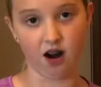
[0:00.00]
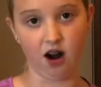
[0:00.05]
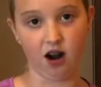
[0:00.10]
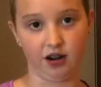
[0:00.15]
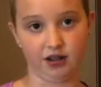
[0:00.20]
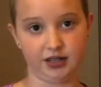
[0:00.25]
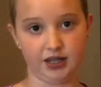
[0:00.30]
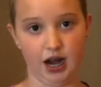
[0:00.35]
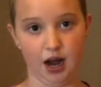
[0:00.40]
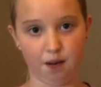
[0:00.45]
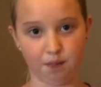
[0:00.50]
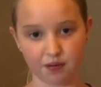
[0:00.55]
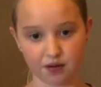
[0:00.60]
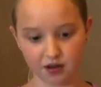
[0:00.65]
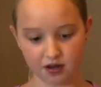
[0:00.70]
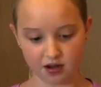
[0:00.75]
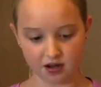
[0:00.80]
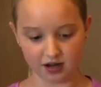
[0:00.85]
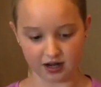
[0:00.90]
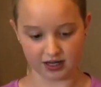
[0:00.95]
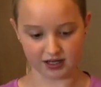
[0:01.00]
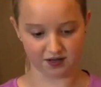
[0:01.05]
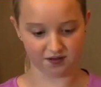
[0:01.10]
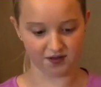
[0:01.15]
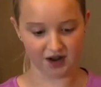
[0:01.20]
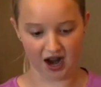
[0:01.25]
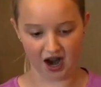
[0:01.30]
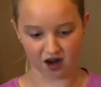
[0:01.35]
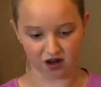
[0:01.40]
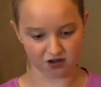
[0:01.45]
on top. Because if
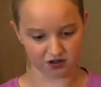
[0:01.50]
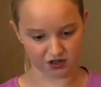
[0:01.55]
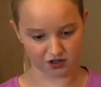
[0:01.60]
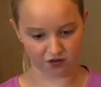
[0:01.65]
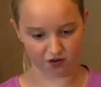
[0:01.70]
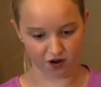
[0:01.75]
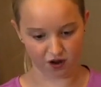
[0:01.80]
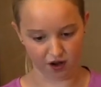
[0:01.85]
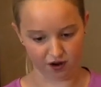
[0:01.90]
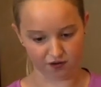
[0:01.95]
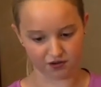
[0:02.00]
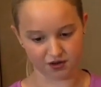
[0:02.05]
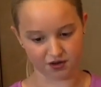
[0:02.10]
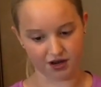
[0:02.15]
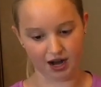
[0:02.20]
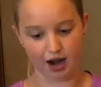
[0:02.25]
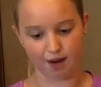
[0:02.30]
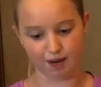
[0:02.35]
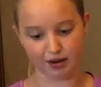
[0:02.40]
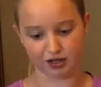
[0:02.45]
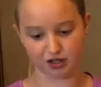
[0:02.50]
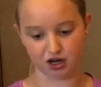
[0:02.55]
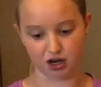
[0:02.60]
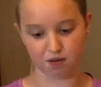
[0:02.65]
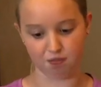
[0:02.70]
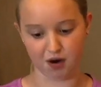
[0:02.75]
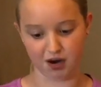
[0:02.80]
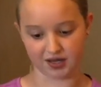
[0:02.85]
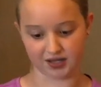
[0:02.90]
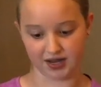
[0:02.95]
not, it'll just fall off. So you gotta make sure you
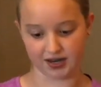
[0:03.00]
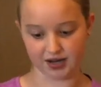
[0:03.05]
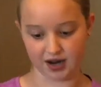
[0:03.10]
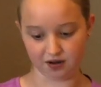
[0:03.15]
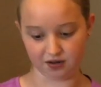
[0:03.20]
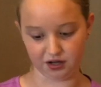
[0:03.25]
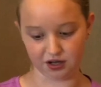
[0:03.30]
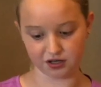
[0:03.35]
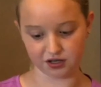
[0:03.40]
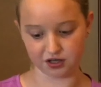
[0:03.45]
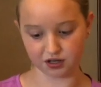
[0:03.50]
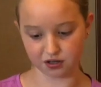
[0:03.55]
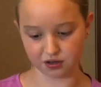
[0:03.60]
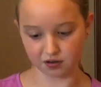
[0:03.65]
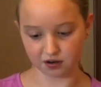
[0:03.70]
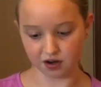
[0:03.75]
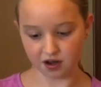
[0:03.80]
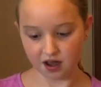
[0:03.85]
press that down good too.